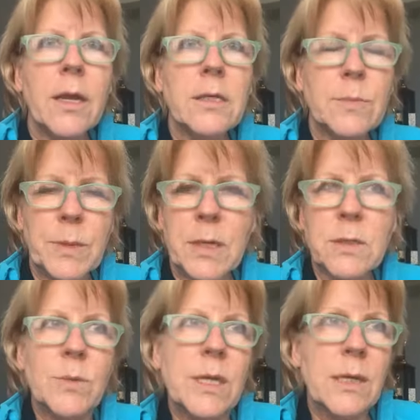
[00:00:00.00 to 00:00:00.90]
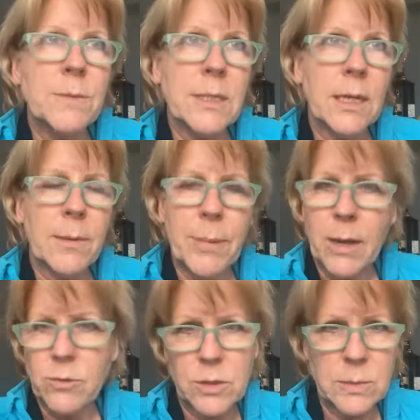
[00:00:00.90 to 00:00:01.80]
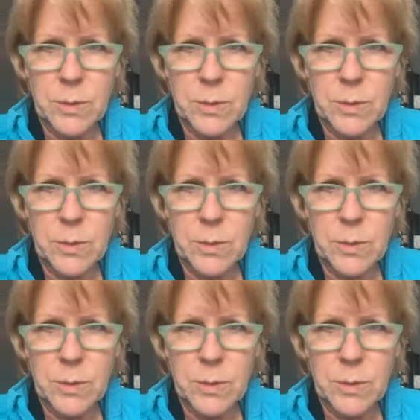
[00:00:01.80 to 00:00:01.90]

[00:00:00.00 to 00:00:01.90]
is because we keep setting boundaries,